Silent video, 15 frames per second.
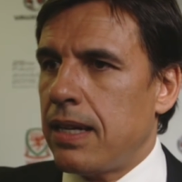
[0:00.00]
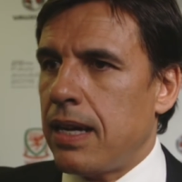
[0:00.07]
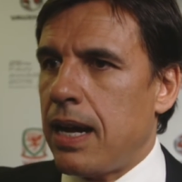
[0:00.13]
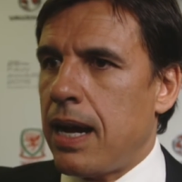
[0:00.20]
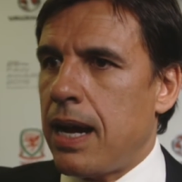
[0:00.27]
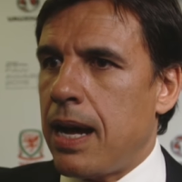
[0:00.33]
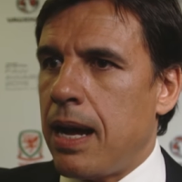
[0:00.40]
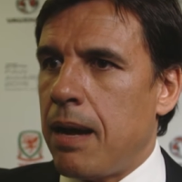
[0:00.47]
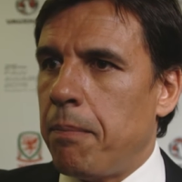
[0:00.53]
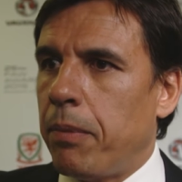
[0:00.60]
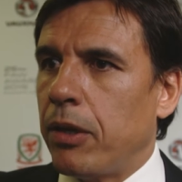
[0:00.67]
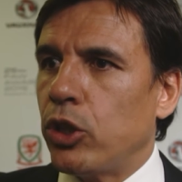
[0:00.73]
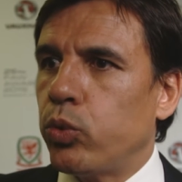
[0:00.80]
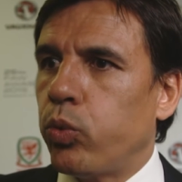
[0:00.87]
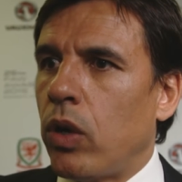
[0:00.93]
But
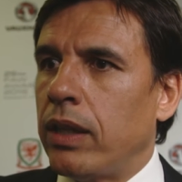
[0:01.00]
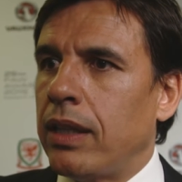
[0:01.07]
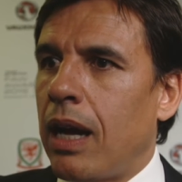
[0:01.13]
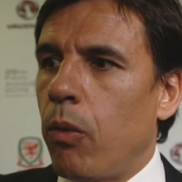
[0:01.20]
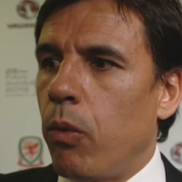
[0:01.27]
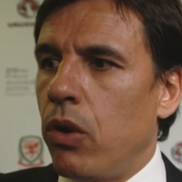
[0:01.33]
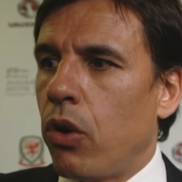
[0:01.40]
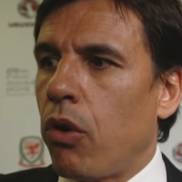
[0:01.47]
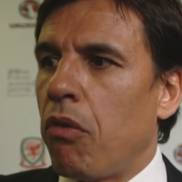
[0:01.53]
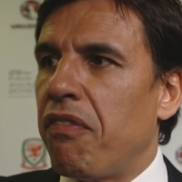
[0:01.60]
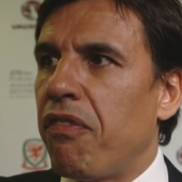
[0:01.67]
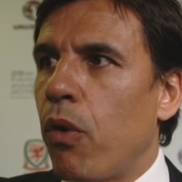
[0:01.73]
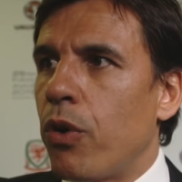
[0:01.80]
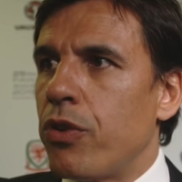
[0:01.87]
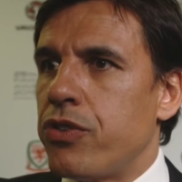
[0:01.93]
it's one that we're looking
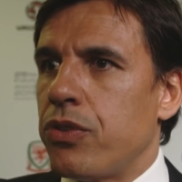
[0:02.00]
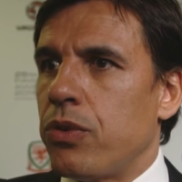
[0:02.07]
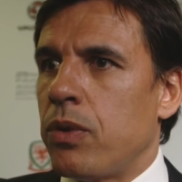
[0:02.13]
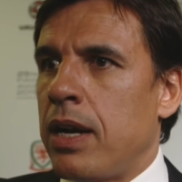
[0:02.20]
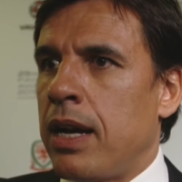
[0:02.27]
forward to,